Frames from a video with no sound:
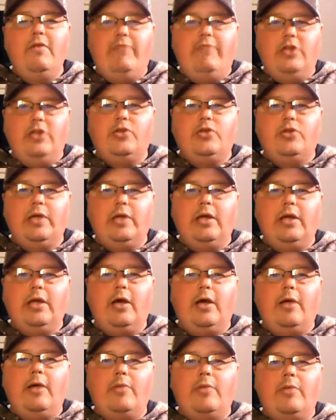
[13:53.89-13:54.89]
featuring
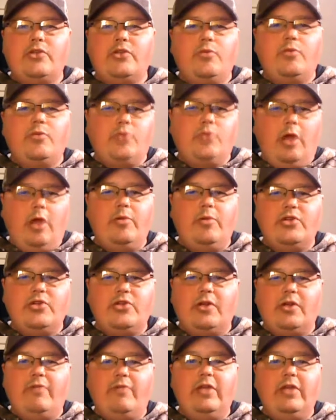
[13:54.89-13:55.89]
a
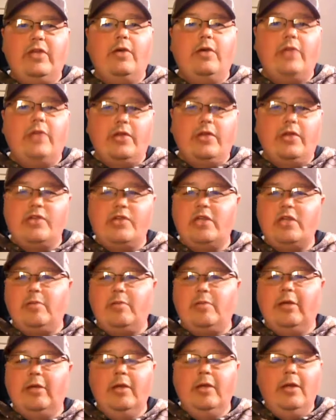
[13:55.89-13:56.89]
subscriber's video that you send
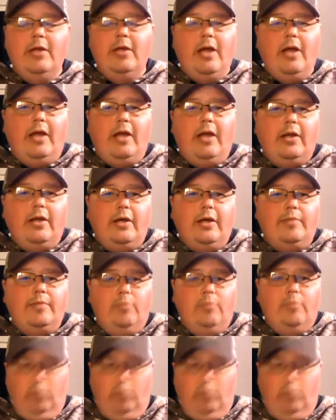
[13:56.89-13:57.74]
to me. And